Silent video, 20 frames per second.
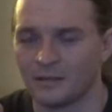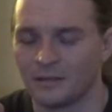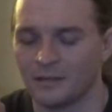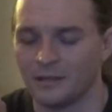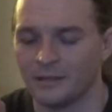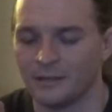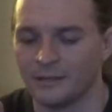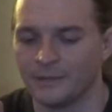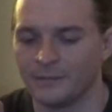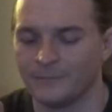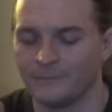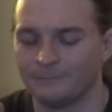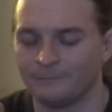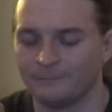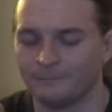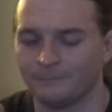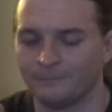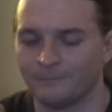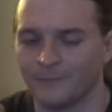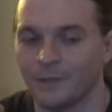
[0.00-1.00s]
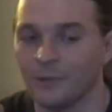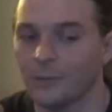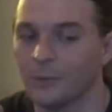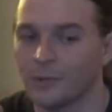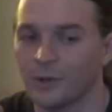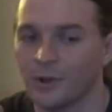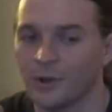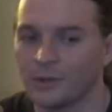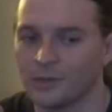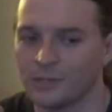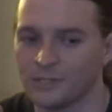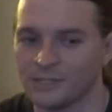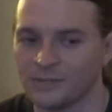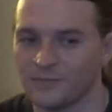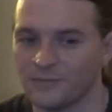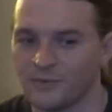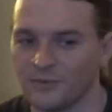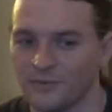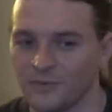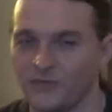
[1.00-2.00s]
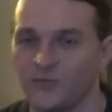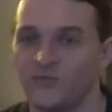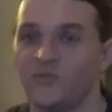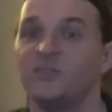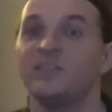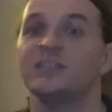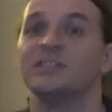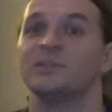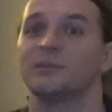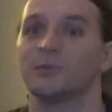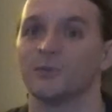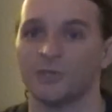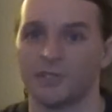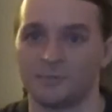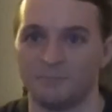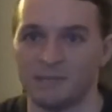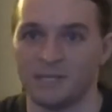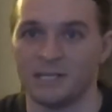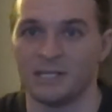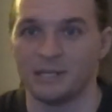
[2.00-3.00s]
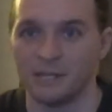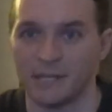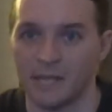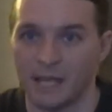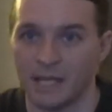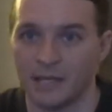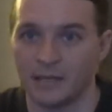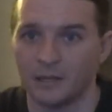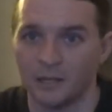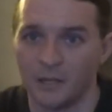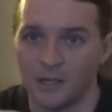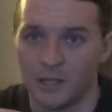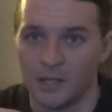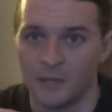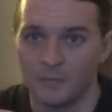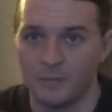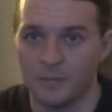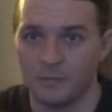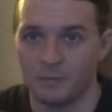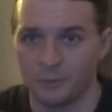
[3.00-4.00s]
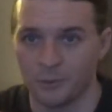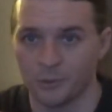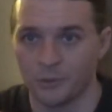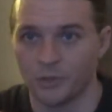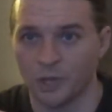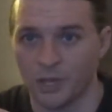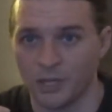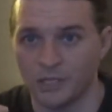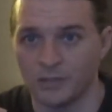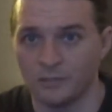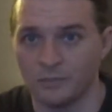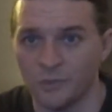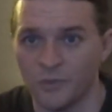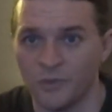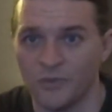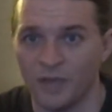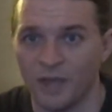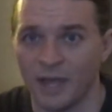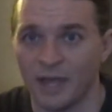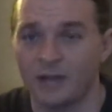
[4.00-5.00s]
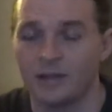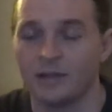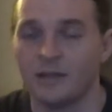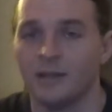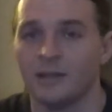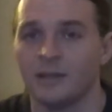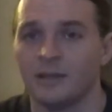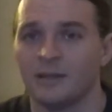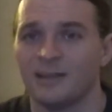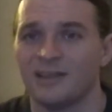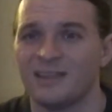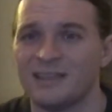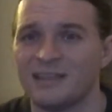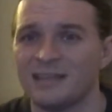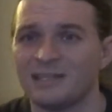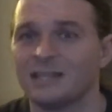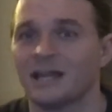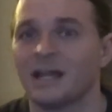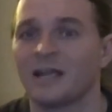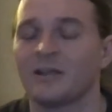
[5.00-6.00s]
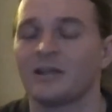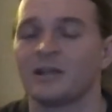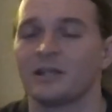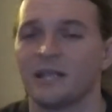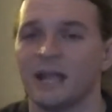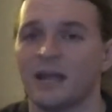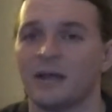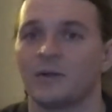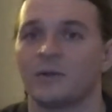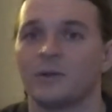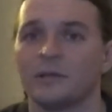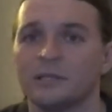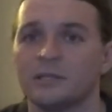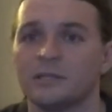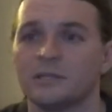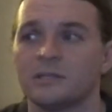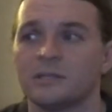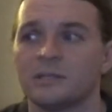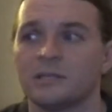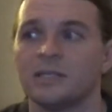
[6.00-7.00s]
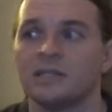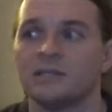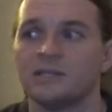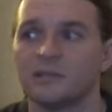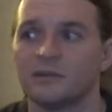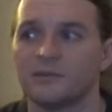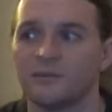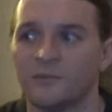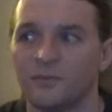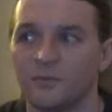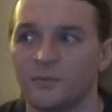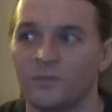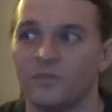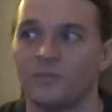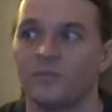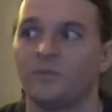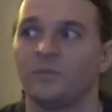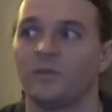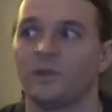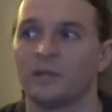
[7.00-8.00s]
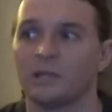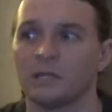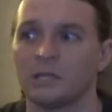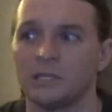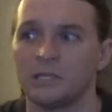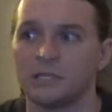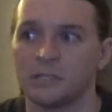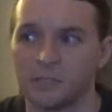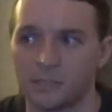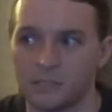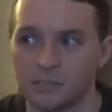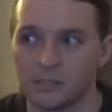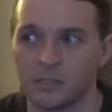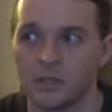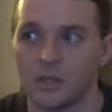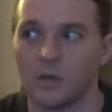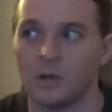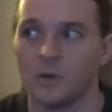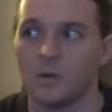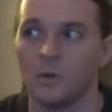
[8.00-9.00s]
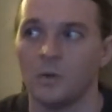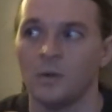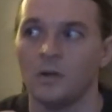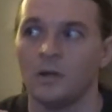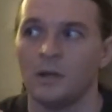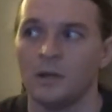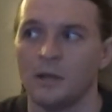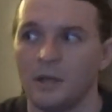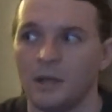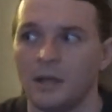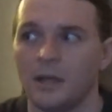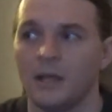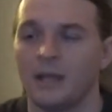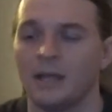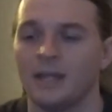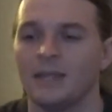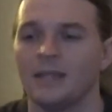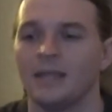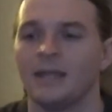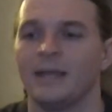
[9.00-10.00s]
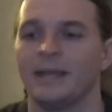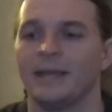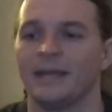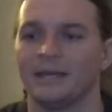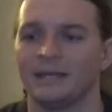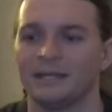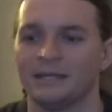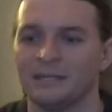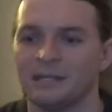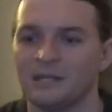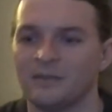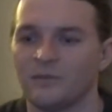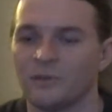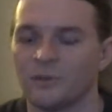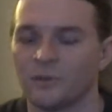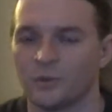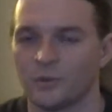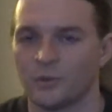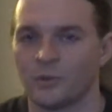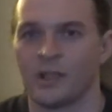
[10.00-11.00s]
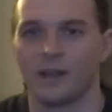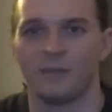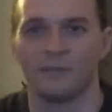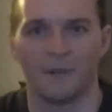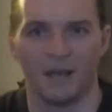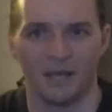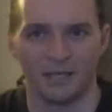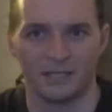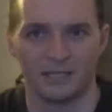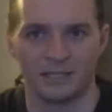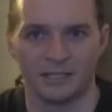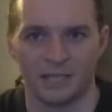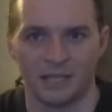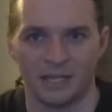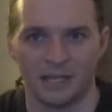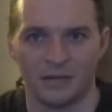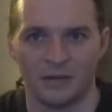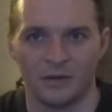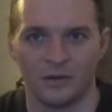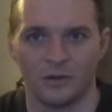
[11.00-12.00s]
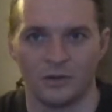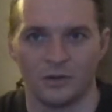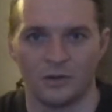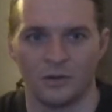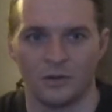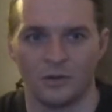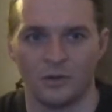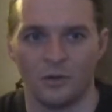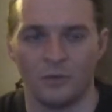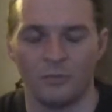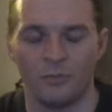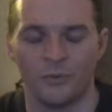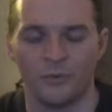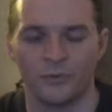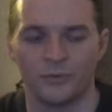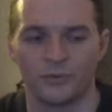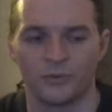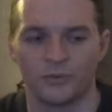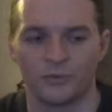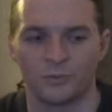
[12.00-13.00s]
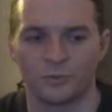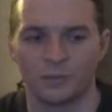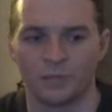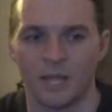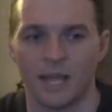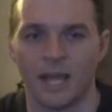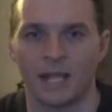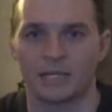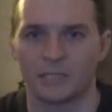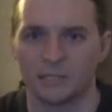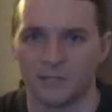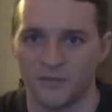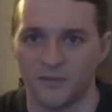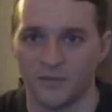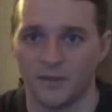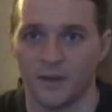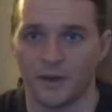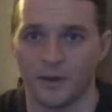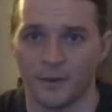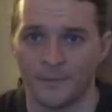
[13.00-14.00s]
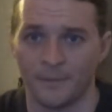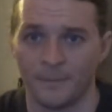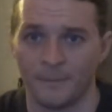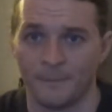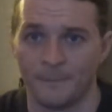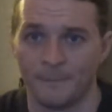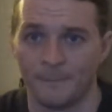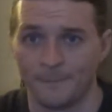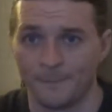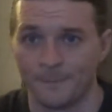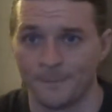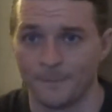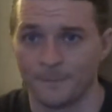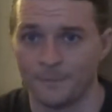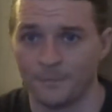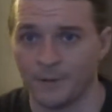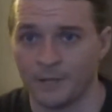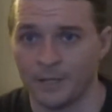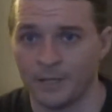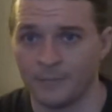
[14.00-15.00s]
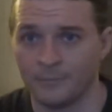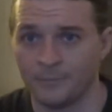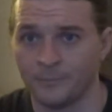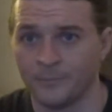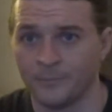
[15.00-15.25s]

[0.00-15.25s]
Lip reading: Irregardless of the physical speed that people are trying to move at, the entire encounter is a fairly slow, and if you're in the right mindset, almost relaxed affair, right?